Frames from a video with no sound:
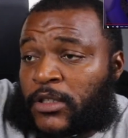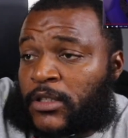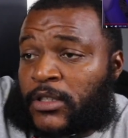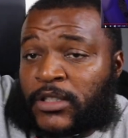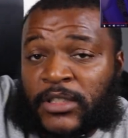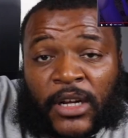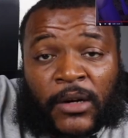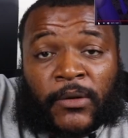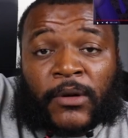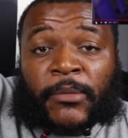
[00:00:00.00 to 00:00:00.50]
So
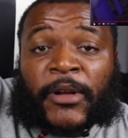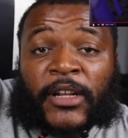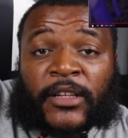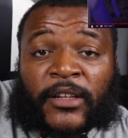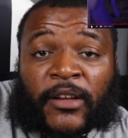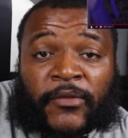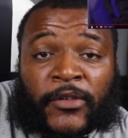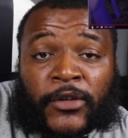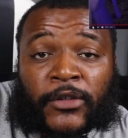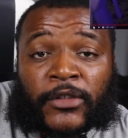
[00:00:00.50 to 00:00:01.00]
you start worrying
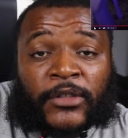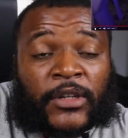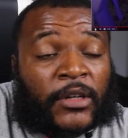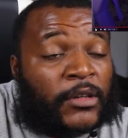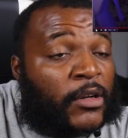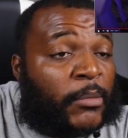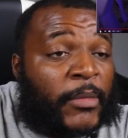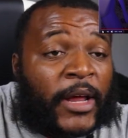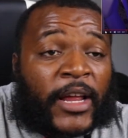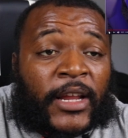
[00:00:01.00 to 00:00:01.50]
about that future.
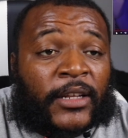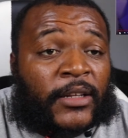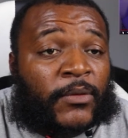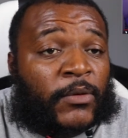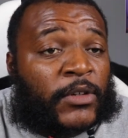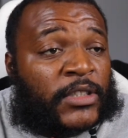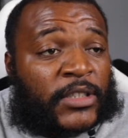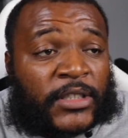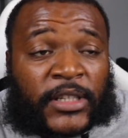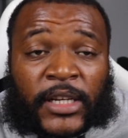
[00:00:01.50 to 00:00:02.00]
Don't nobody
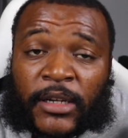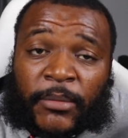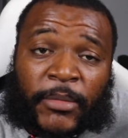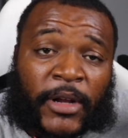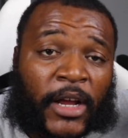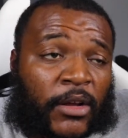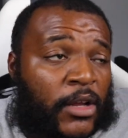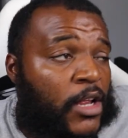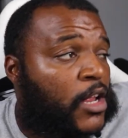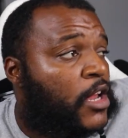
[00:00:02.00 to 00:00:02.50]
wants to think
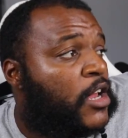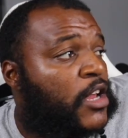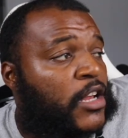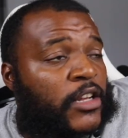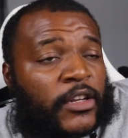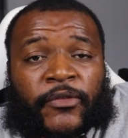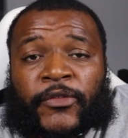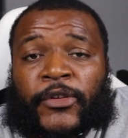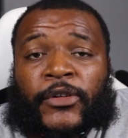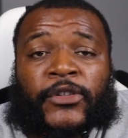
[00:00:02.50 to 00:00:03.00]
about
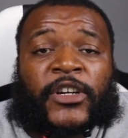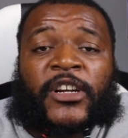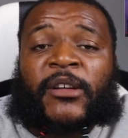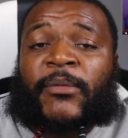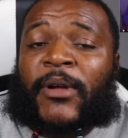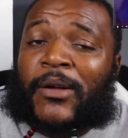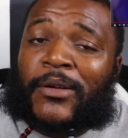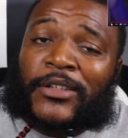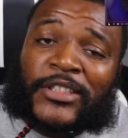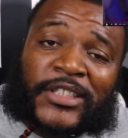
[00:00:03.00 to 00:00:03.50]
the future.
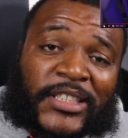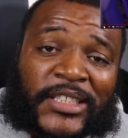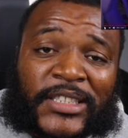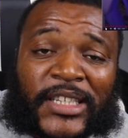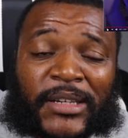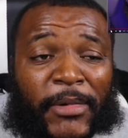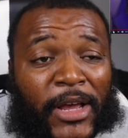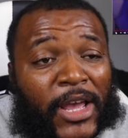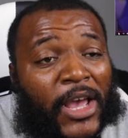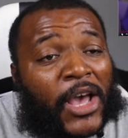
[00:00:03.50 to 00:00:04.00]
Everybody wants to
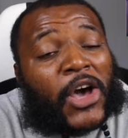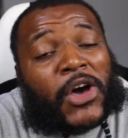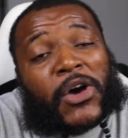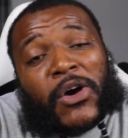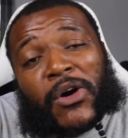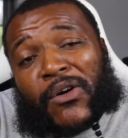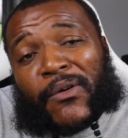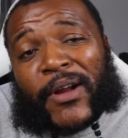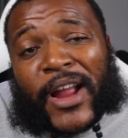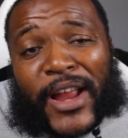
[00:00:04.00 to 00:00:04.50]
just think about,
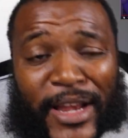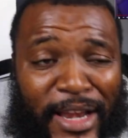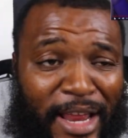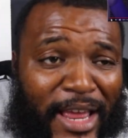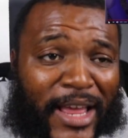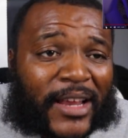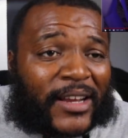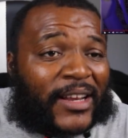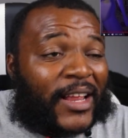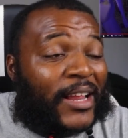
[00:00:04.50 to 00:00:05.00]
oh, right
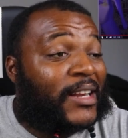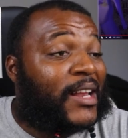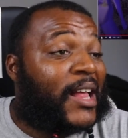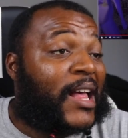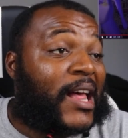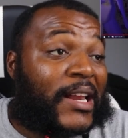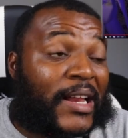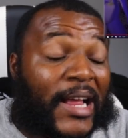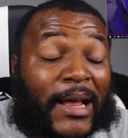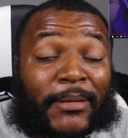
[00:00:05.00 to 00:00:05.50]
now. Like,
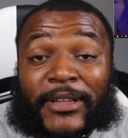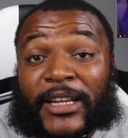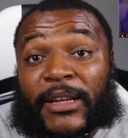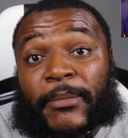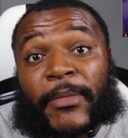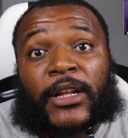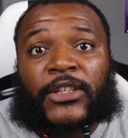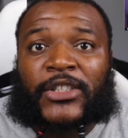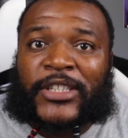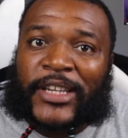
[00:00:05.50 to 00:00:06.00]
nah, I'm
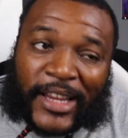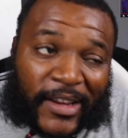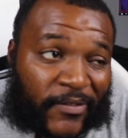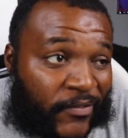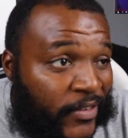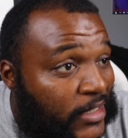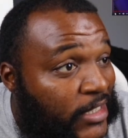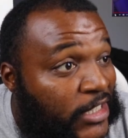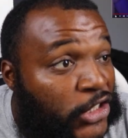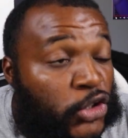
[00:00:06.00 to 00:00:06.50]
thinking about
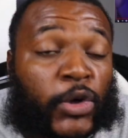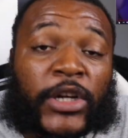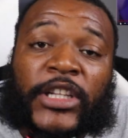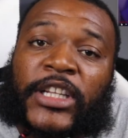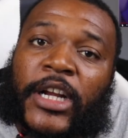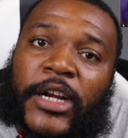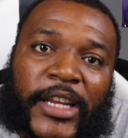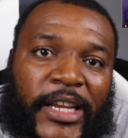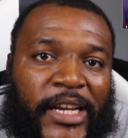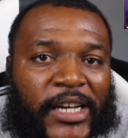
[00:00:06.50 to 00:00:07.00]
10, 50,
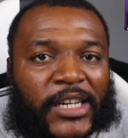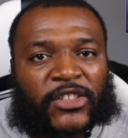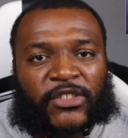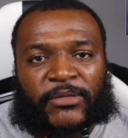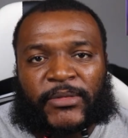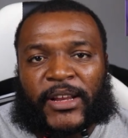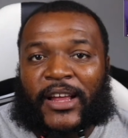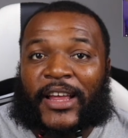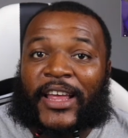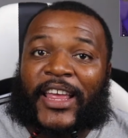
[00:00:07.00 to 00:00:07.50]
20, 30
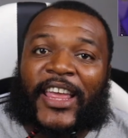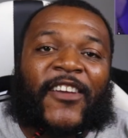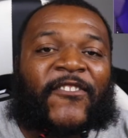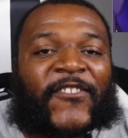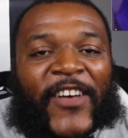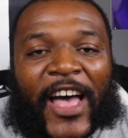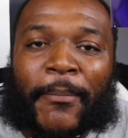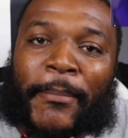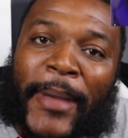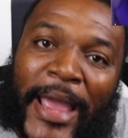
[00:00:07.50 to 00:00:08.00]
years from now. If
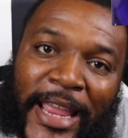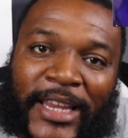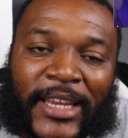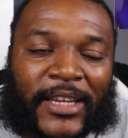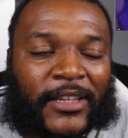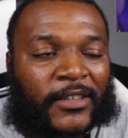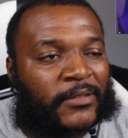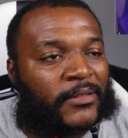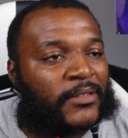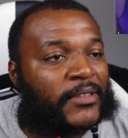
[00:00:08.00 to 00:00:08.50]
I make
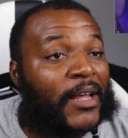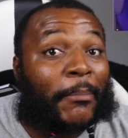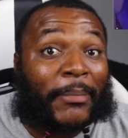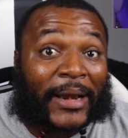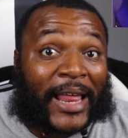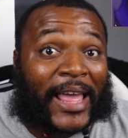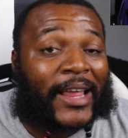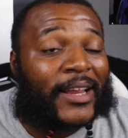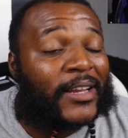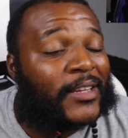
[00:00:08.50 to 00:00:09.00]
it, I'm
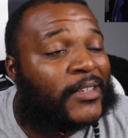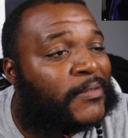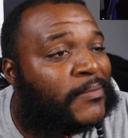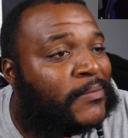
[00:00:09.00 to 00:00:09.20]
black.